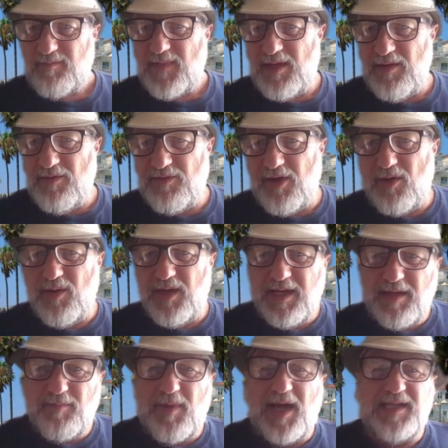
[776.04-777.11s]
So
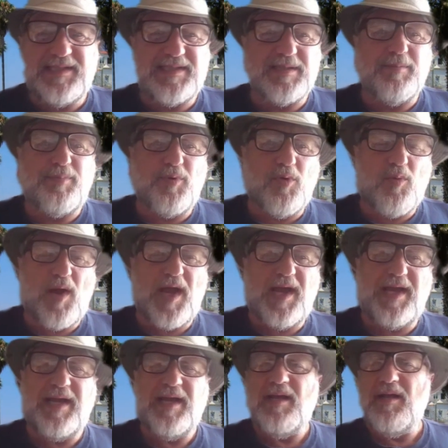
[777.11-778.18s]
in my simple
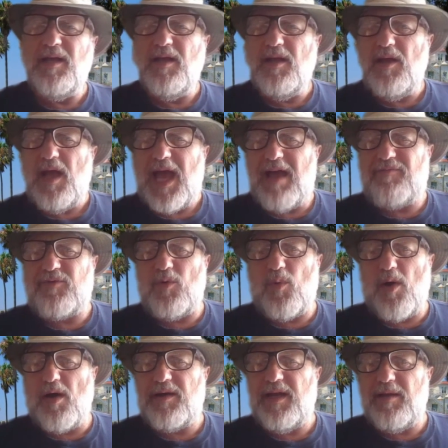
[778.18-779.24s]
way, after
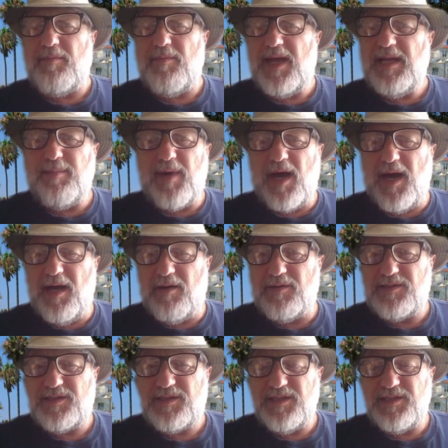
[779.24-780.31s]
walking many
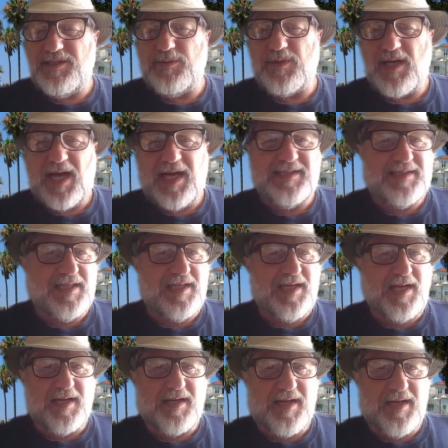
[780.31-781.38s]
miles into an
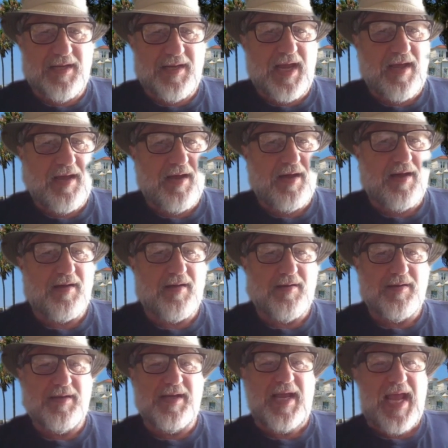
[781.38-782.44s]
isolated
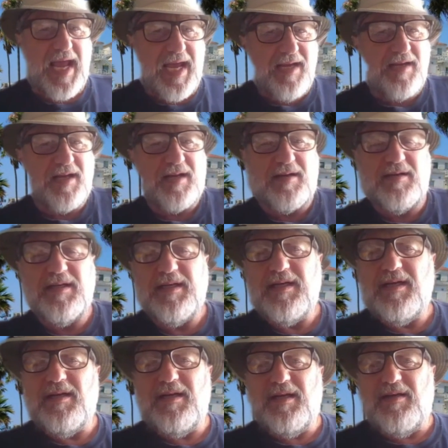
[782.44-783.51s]
canyon
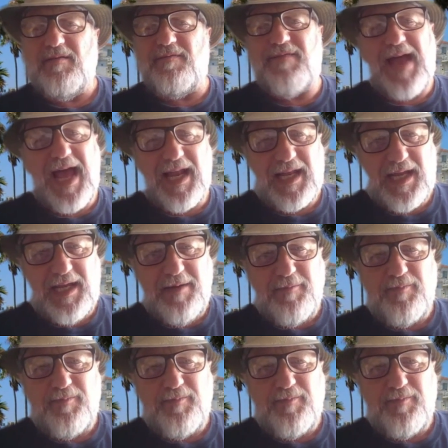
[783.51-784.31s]
valley,